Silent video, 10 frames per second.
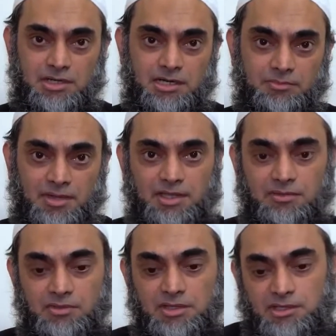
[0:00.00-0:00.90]
talaq by
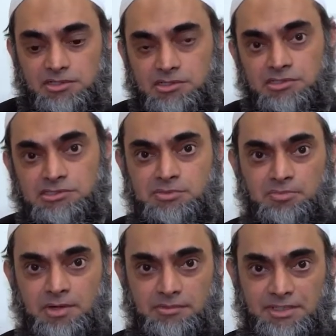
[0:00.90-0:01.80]
giving each
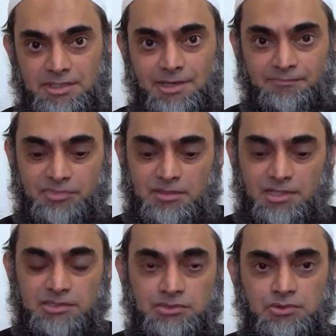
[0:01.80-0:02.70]
period.
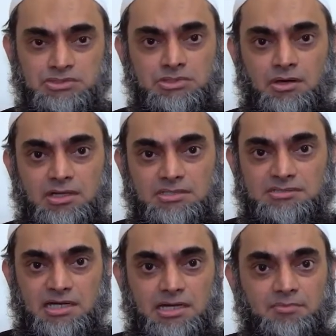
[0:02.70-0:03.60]
Now those
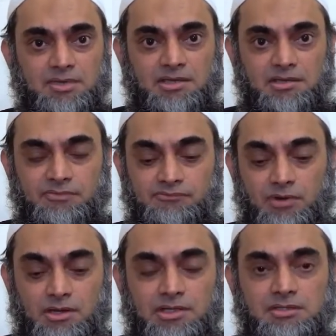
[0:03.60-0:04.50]
scholars are being
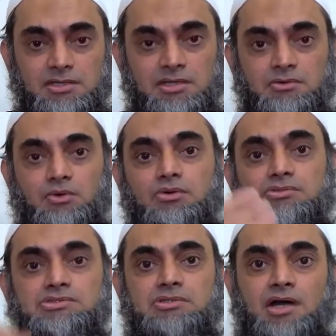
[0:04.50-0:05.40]
following their
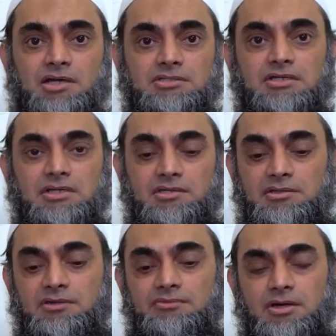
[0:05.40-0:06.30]
own scholar.
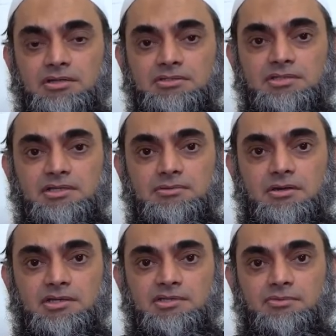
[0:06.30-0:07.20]
They follow their
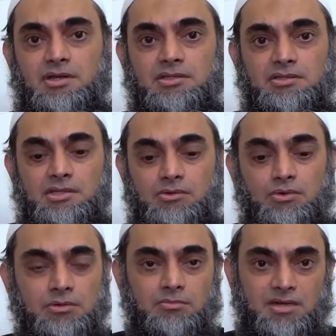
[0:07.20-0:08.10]
scholars following their
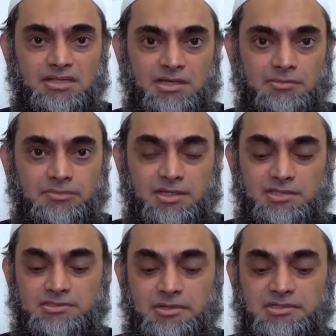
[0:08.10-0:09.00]
own madhab,
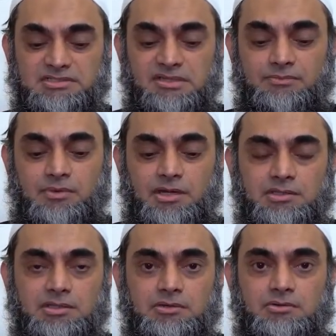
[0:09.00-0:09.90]
their scholars they're
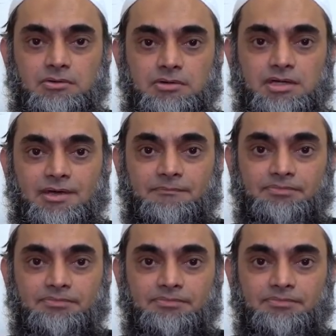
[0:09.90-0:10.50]
following their own